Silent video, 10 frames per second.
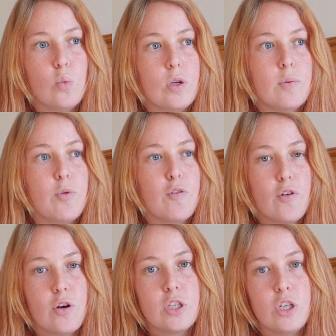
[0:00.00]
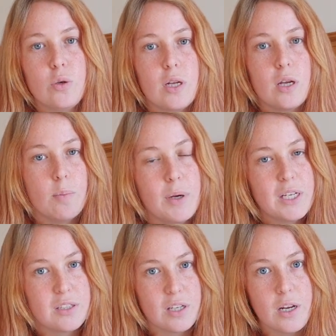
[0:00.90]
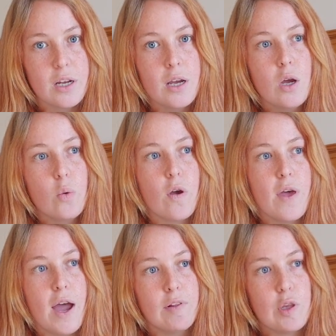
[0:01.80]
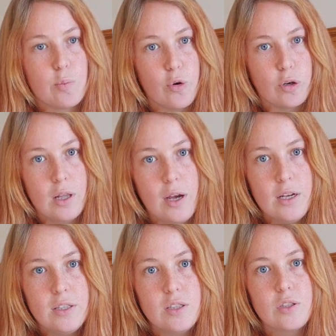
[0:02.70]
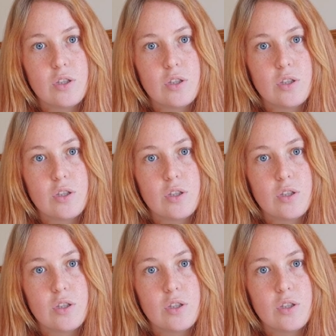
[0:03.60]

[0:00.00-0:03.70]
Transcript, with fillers: will prefer to do it in a big city where they have a lot more clients.